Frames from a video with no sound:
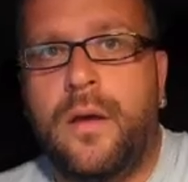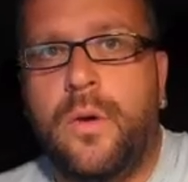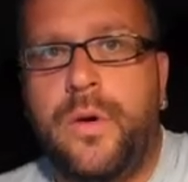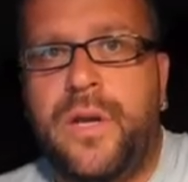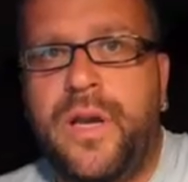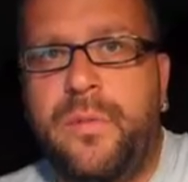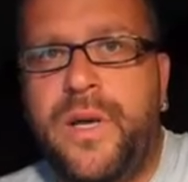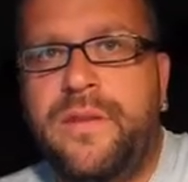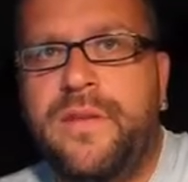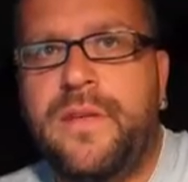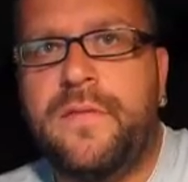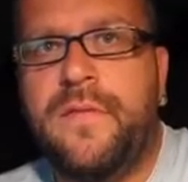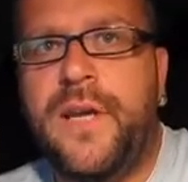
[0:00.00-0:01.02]
Okay, my
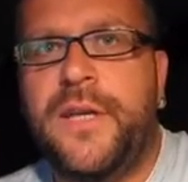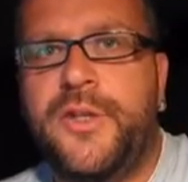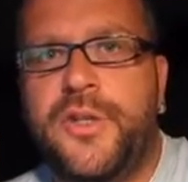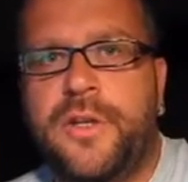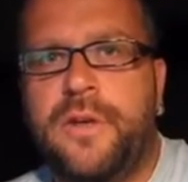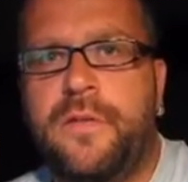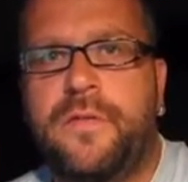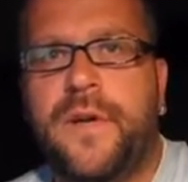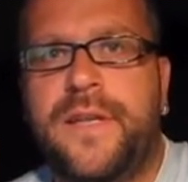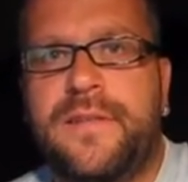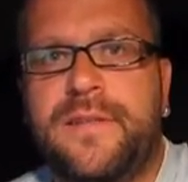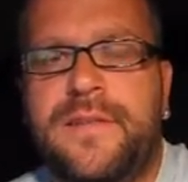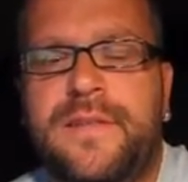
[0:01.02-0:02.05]
dear Vlaj Journal
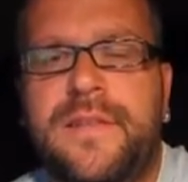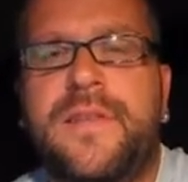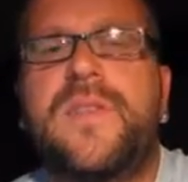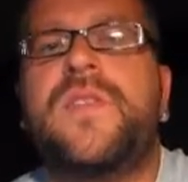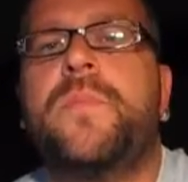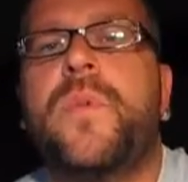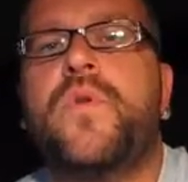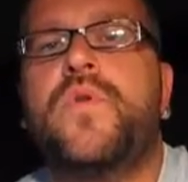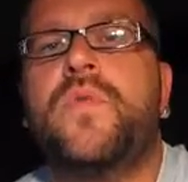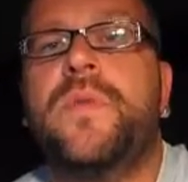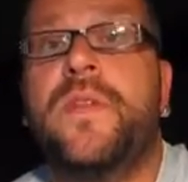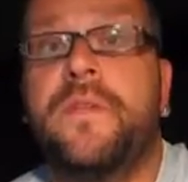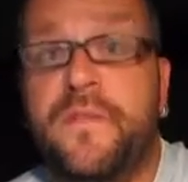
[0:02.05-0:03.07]
friends, this is supposed to
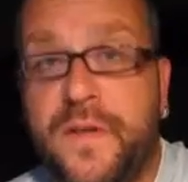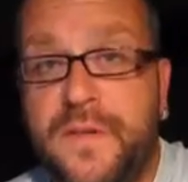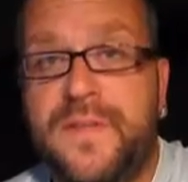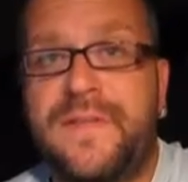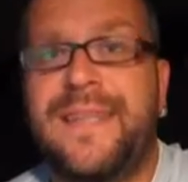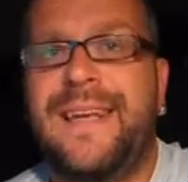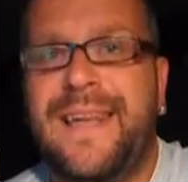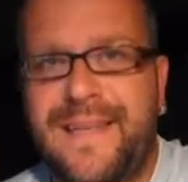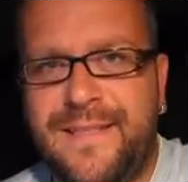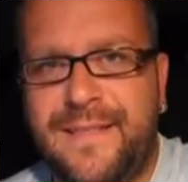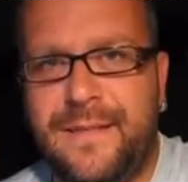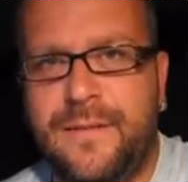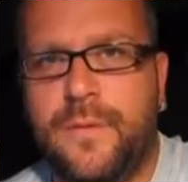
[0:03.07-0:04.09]
be the first
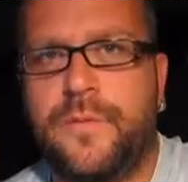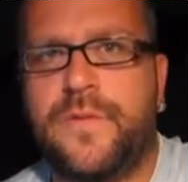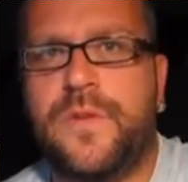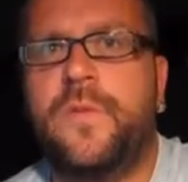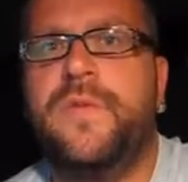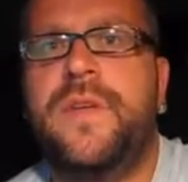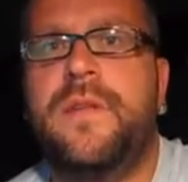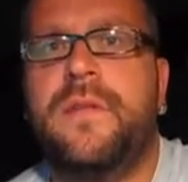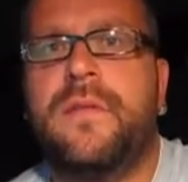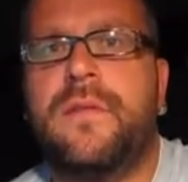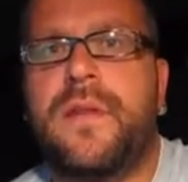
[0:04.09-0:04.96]
lesson of Slovene.